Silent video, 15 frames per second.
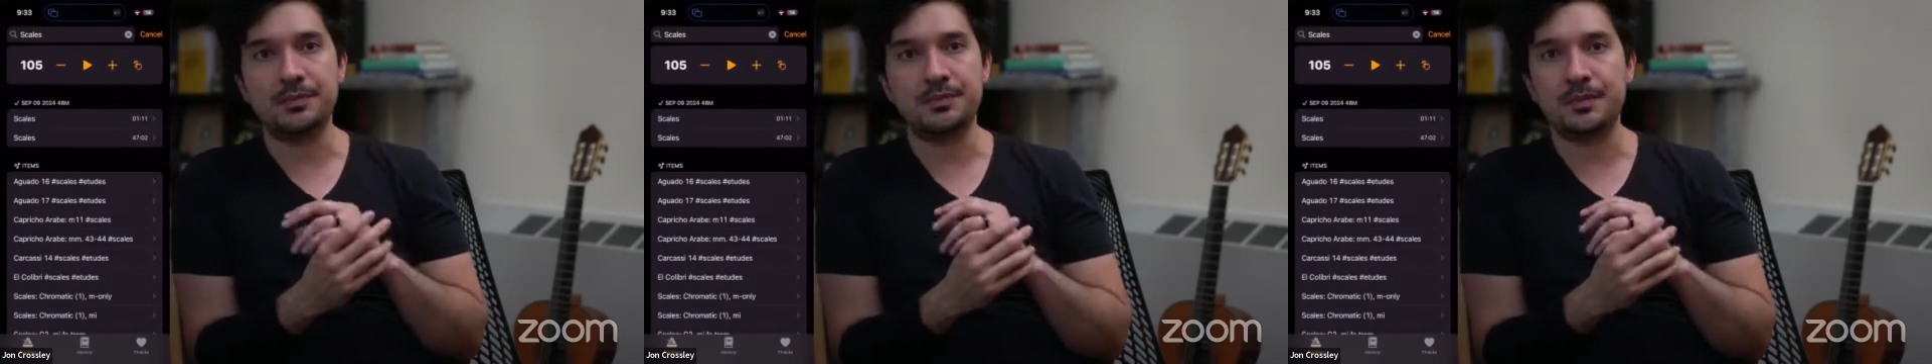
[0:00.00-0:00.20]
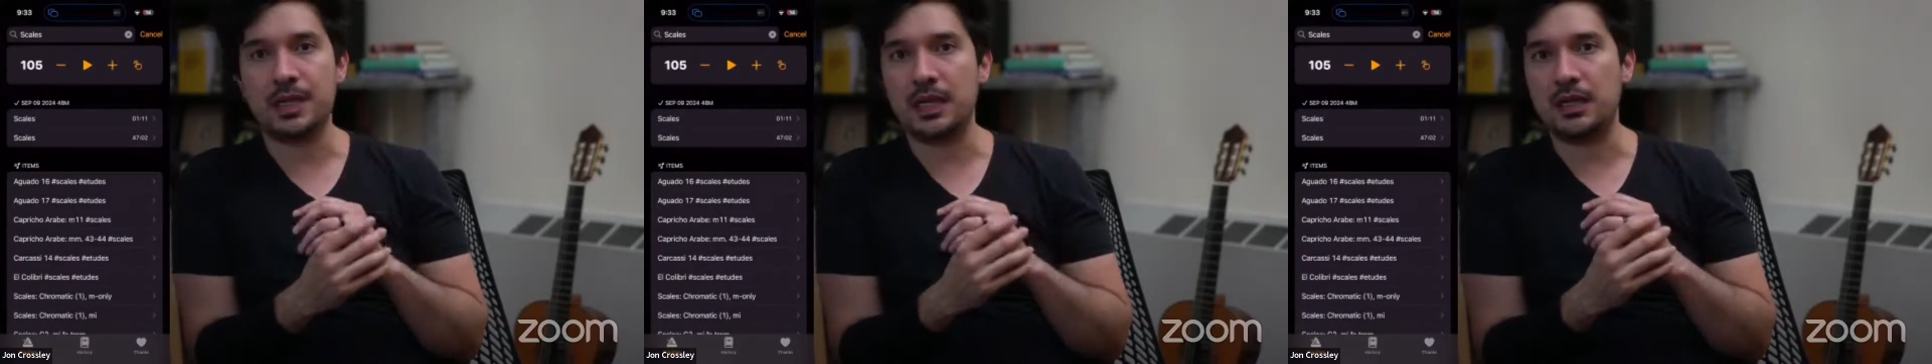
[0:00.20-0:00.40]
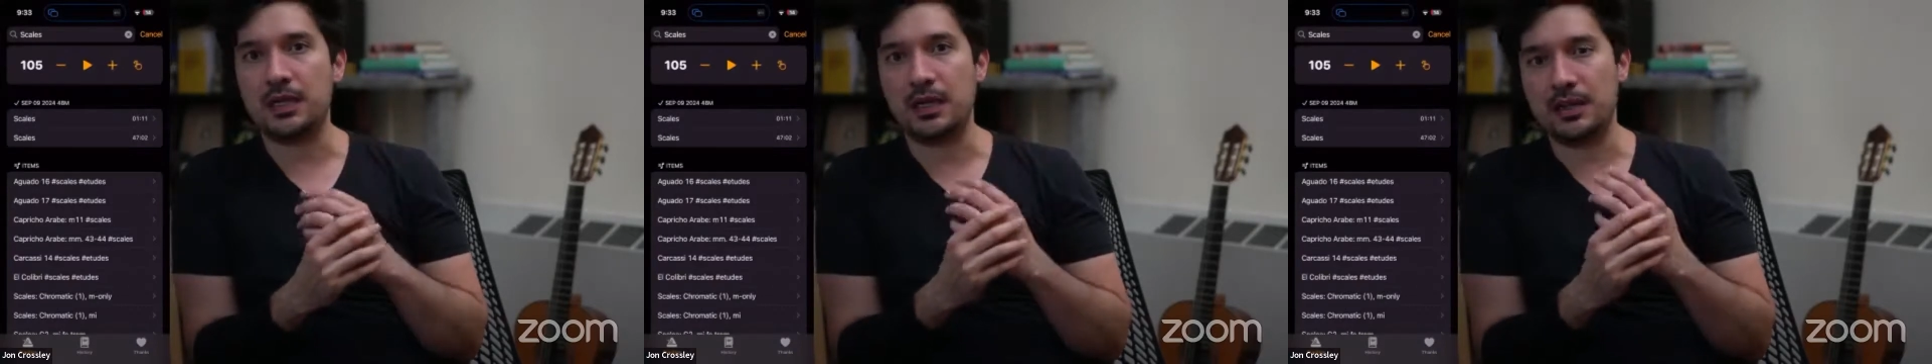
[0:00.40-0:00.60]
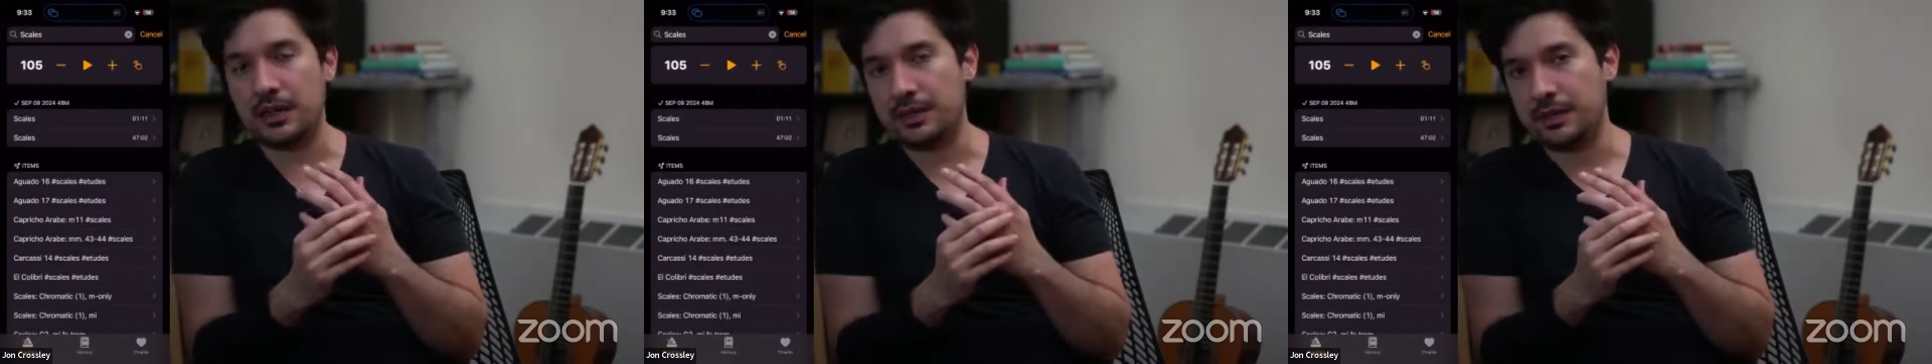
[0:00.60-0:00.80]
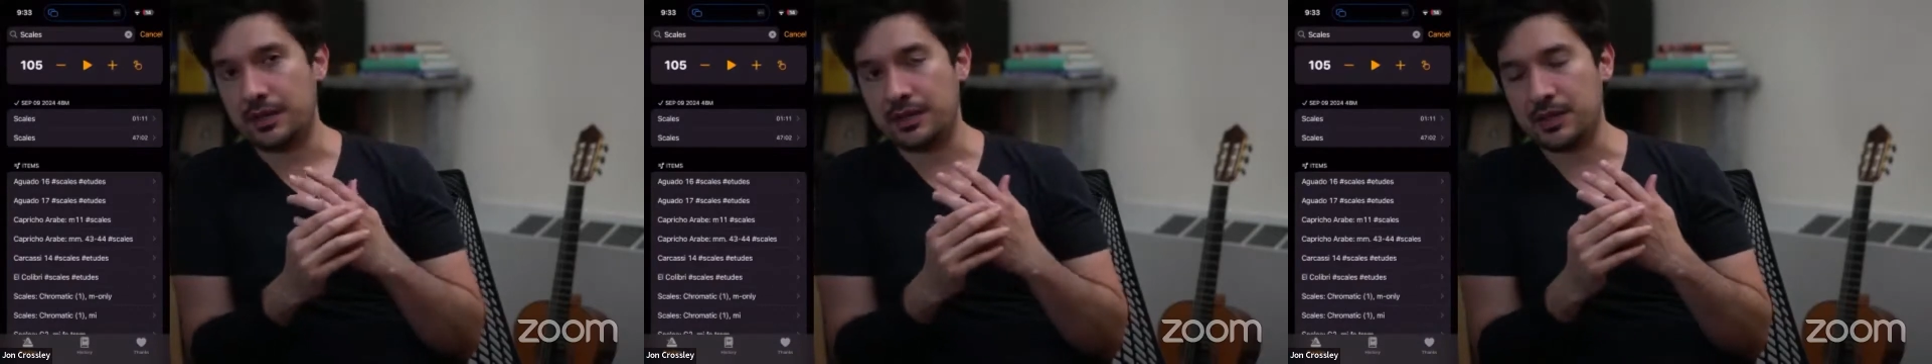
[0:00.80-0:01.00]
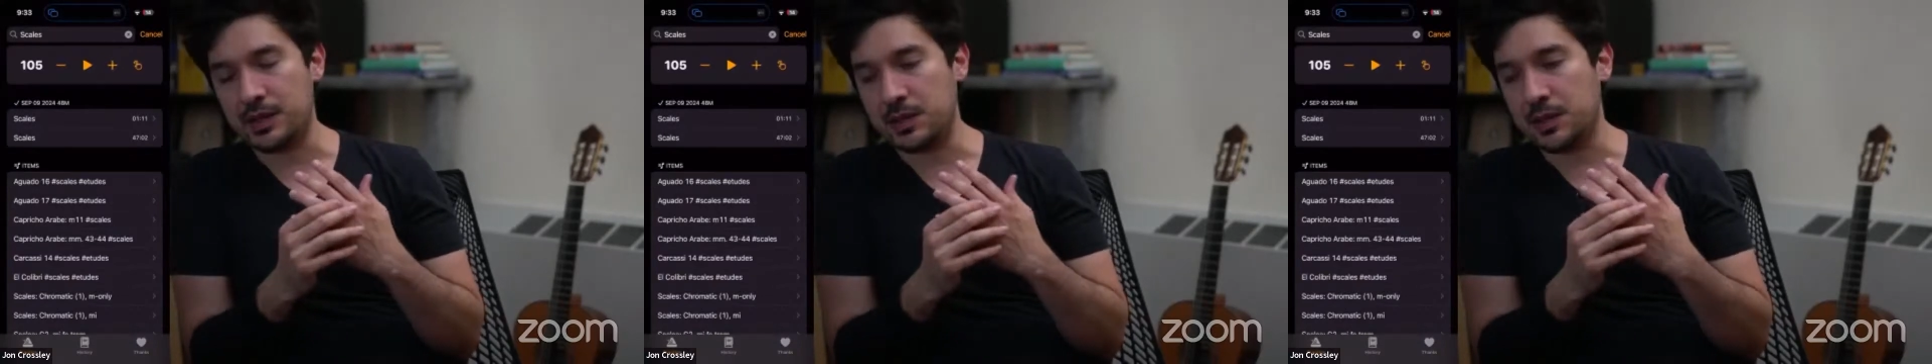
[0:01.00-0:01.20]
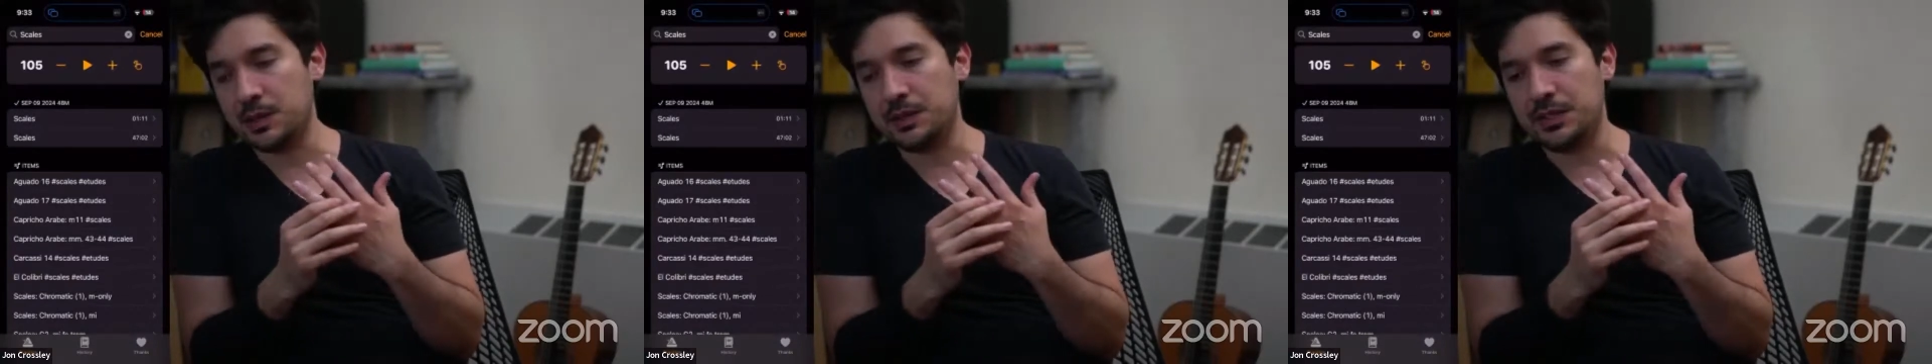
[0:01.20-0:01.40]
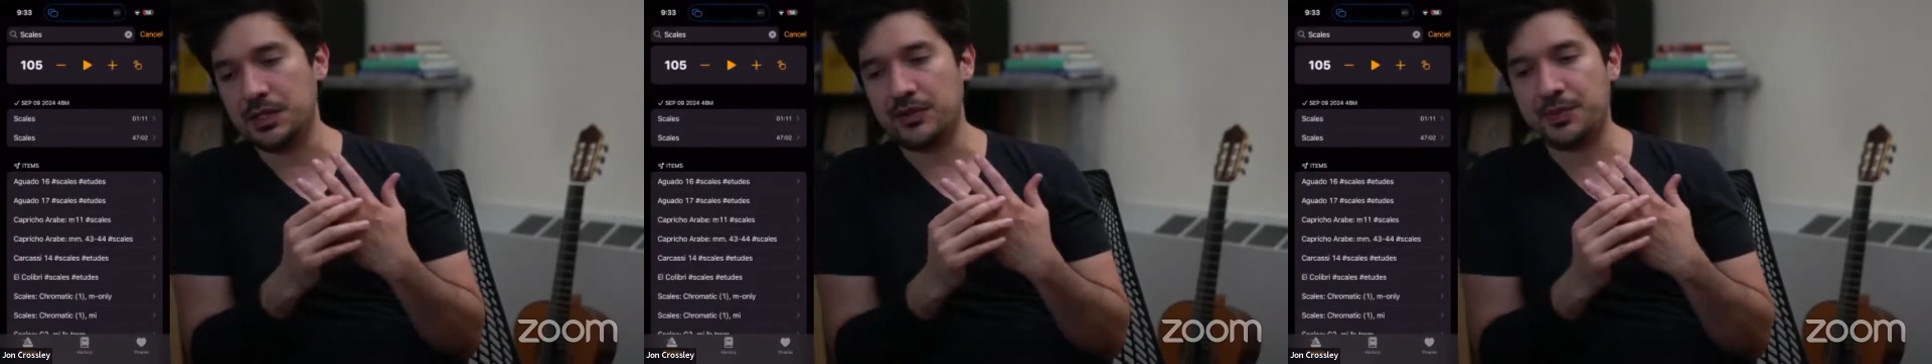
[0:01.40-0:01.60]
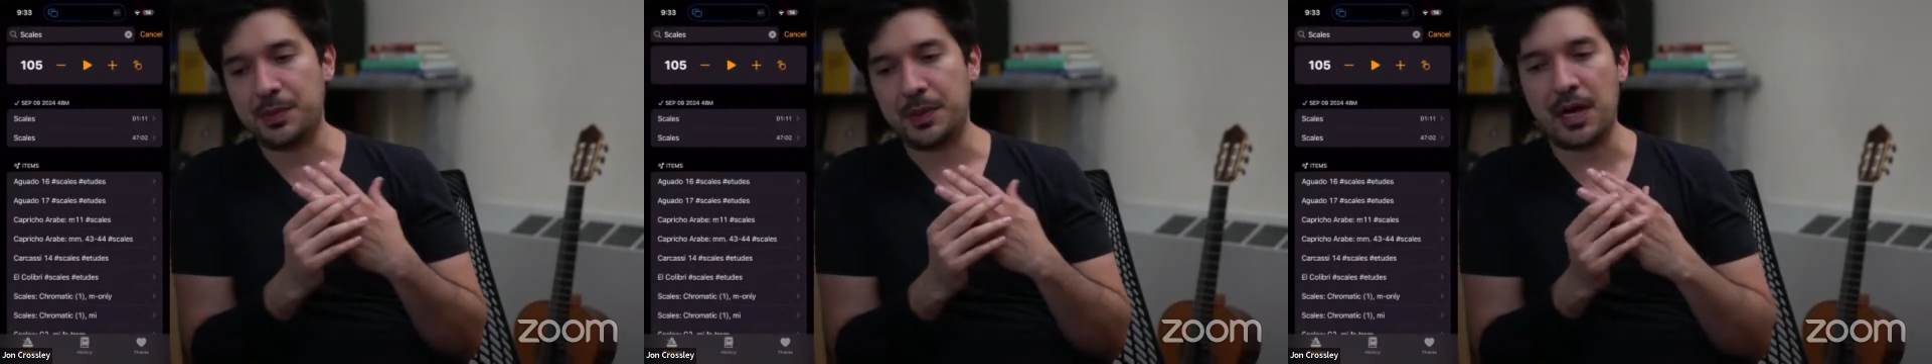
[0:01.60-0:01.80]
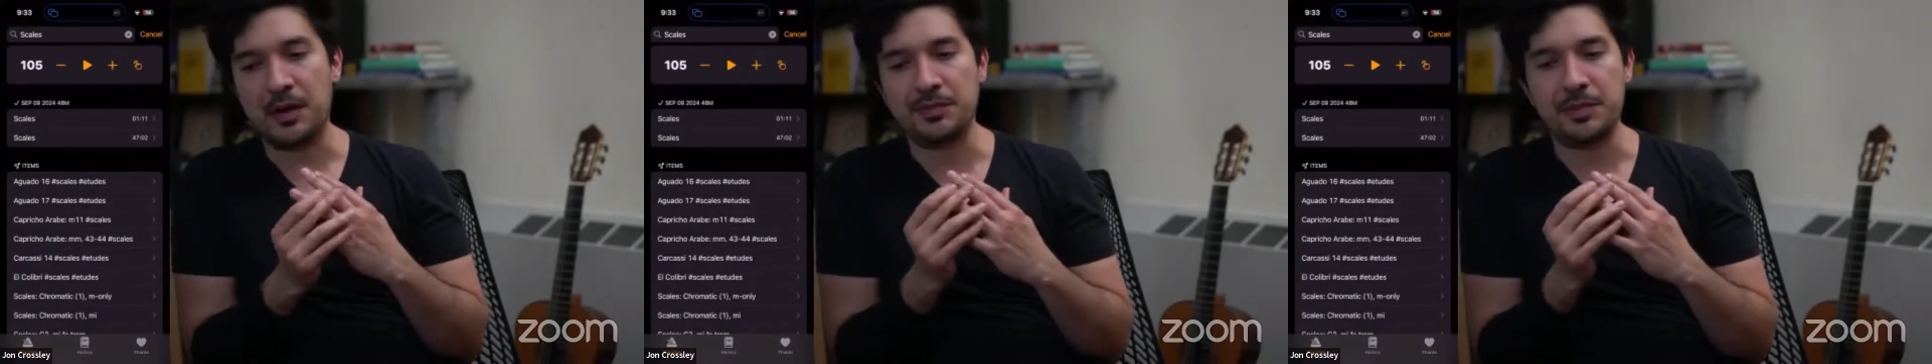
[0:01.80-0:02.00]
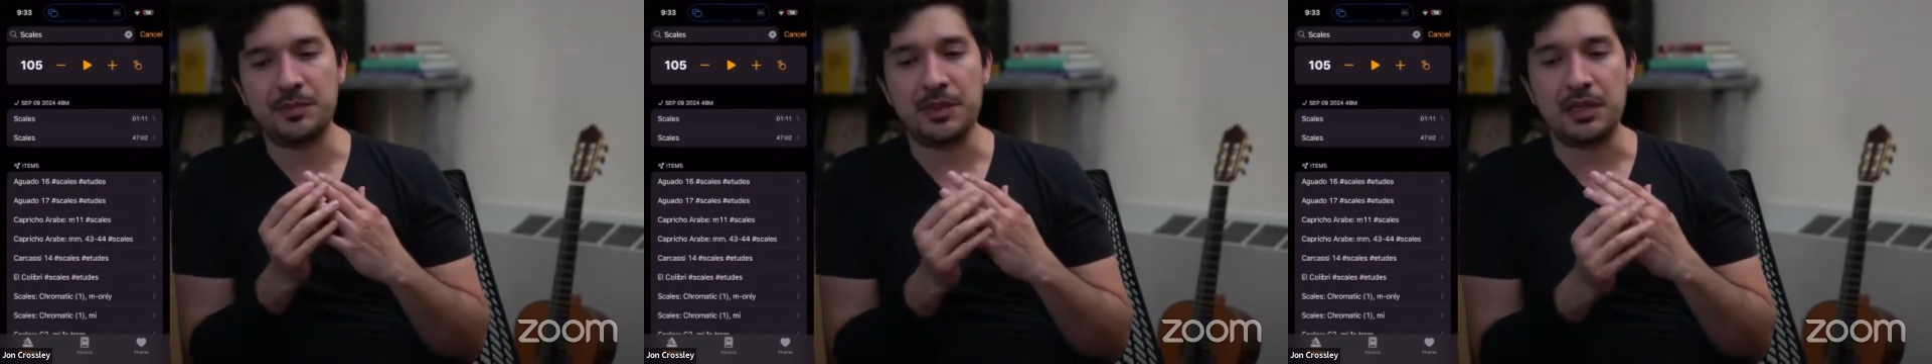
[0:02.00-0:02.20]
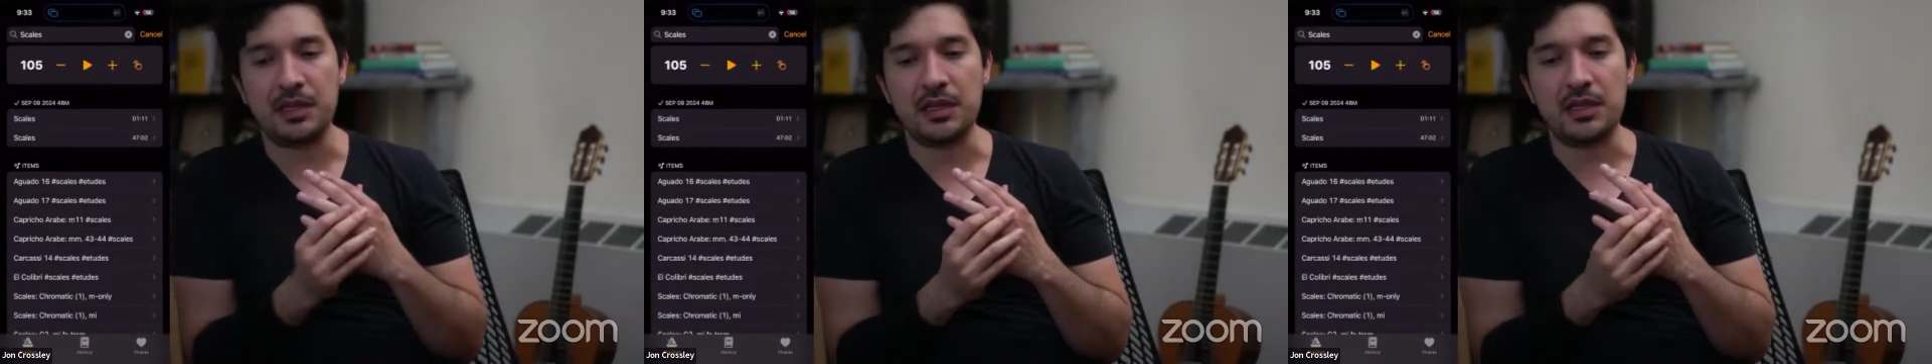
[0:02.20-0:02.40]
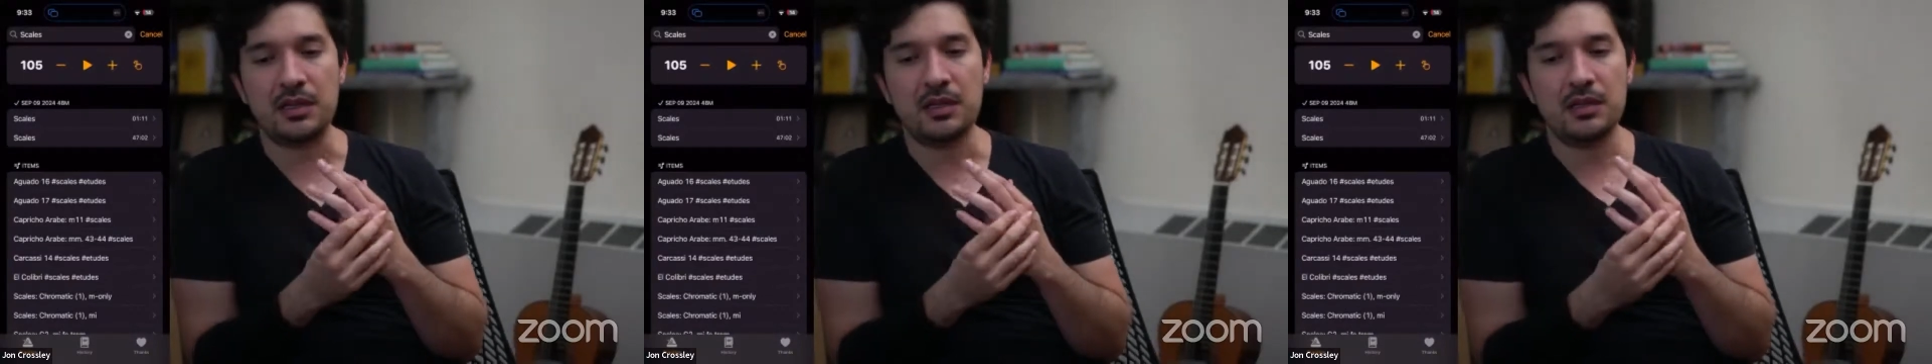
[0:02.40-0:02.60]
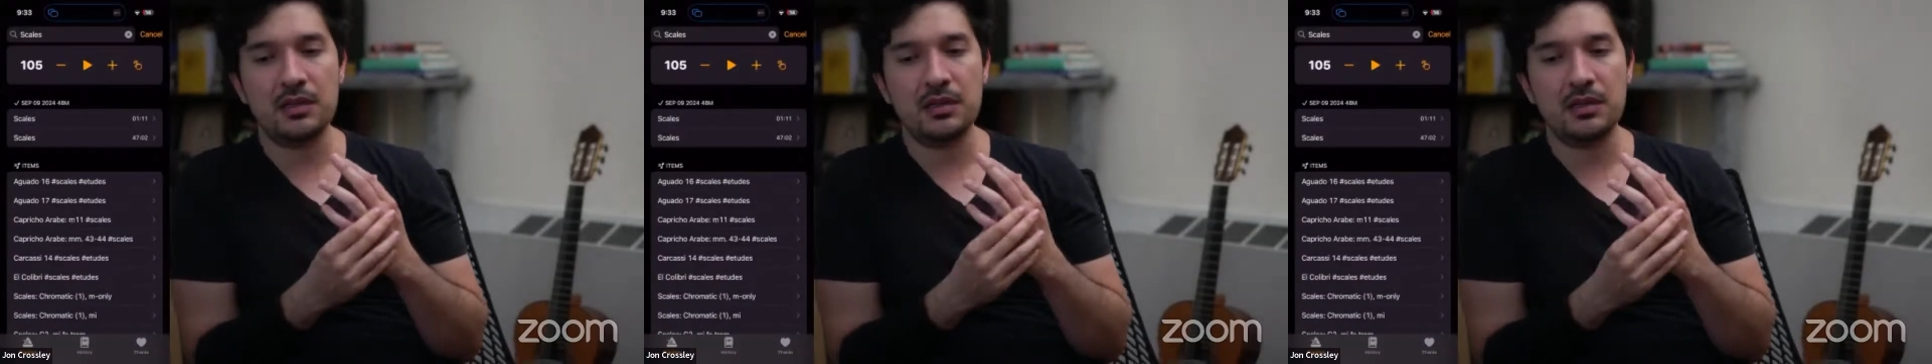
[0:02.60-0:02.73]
Like, I think that the tuner is probably